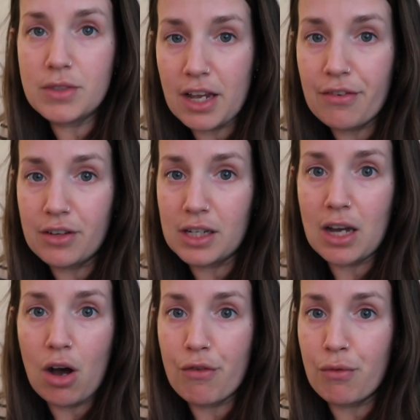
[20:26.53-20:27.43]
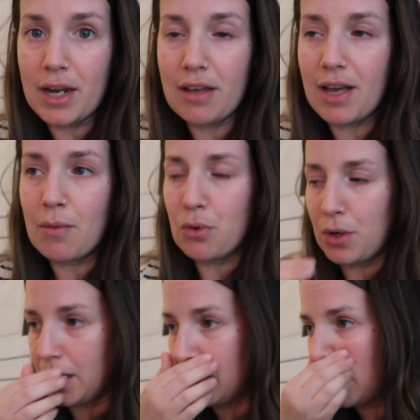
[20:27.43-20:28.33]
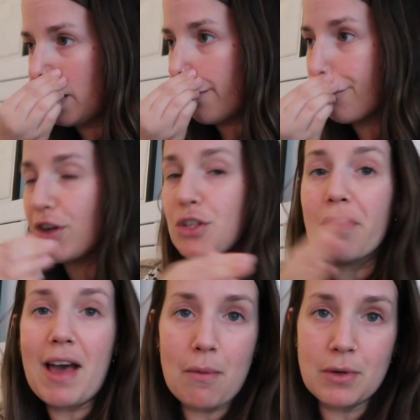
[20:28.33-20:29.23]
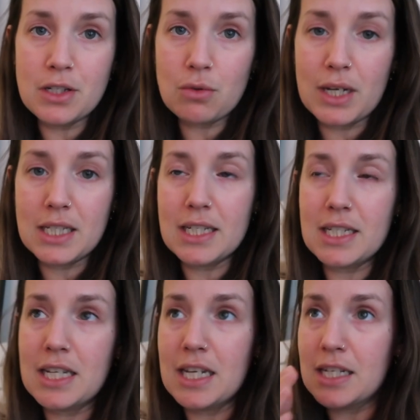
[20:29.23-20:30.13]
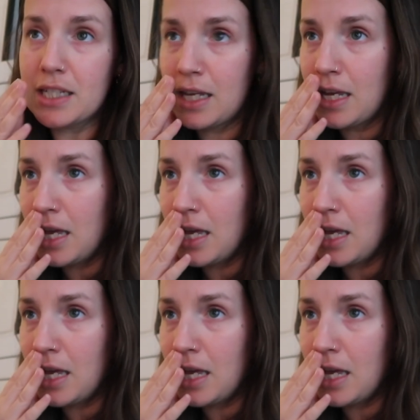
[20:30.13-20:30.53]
definitely halfway at that point, for it to have happened as quick as it did.